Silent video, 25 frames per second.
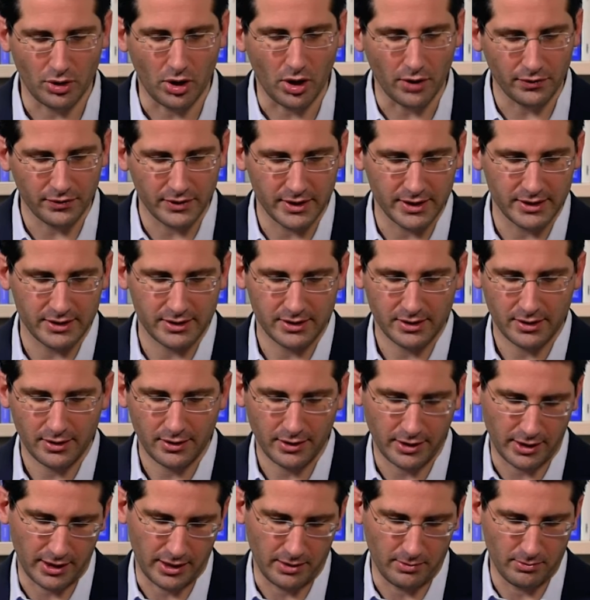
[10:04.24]
on this
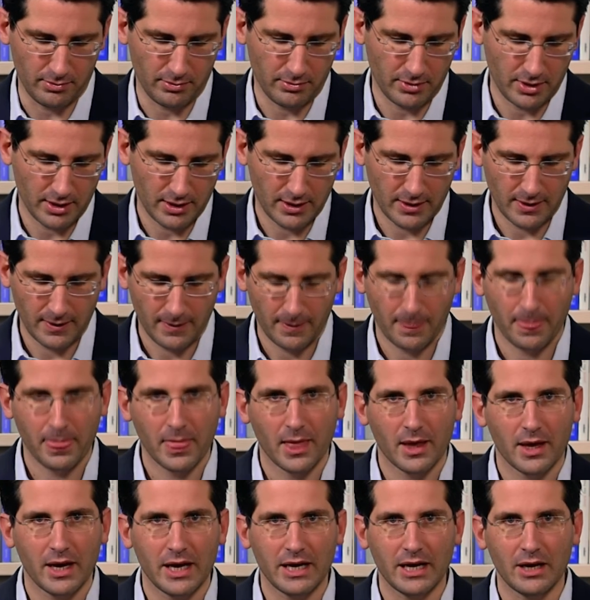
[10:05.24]
theme.
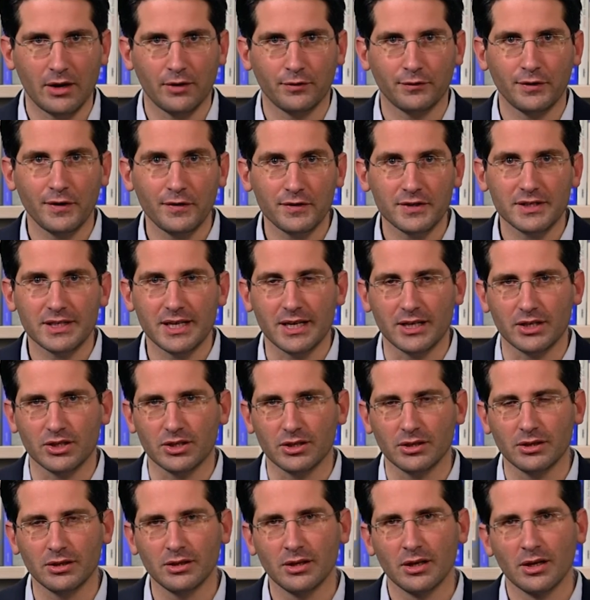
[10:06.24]
in our 5th
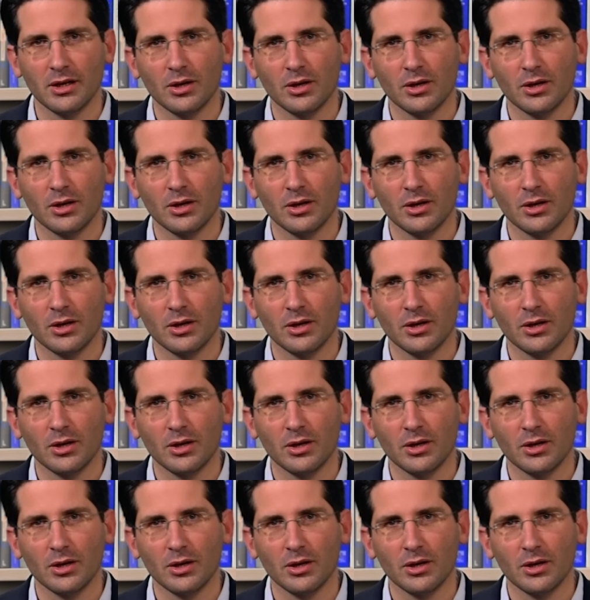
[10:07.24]
session,